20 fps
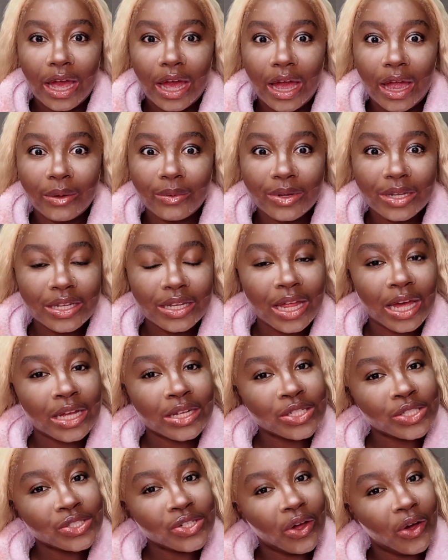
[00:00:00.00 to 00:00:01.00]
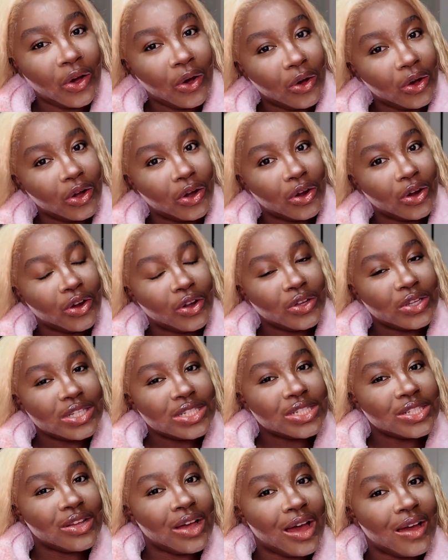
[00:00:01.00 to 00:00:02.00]
I realized, girl, you
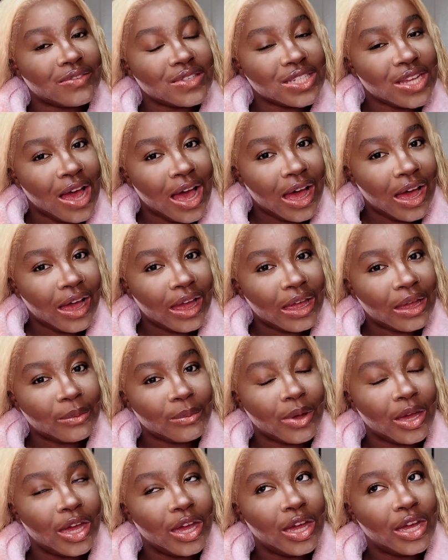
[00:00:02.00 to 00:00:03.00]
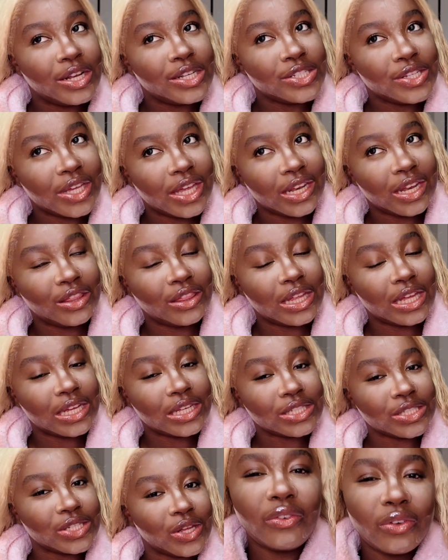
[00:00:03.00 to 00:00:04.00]
still have time to get at
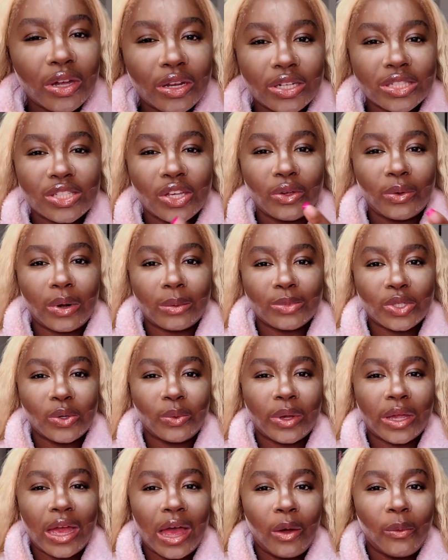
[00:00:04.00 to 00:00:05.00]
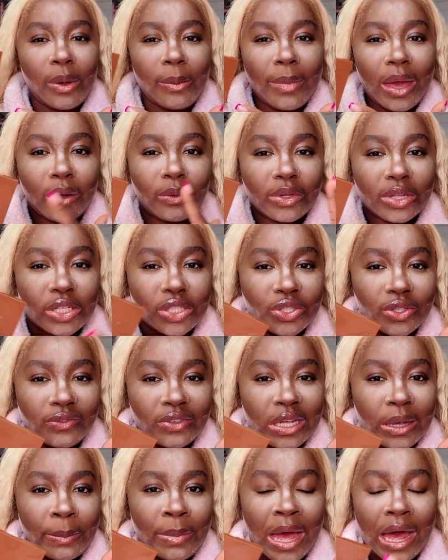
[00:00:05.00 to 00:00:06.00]
things. I forgot to tell you what I'm doing. I went back with the
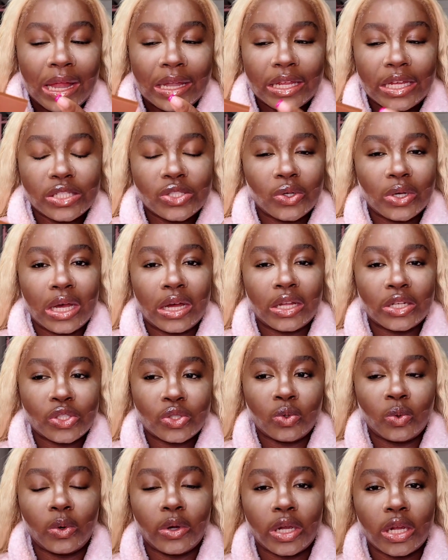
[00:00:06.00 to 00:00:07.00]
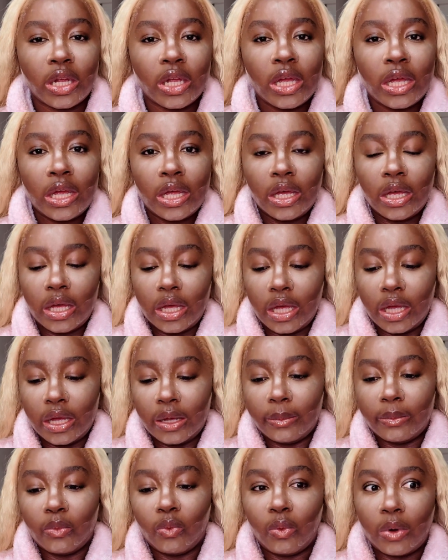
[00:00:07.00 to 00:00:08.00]
GRWM palette to contour
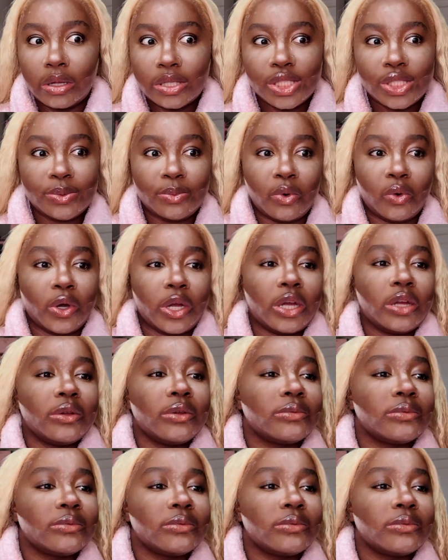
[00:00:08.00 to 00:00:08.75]
once more.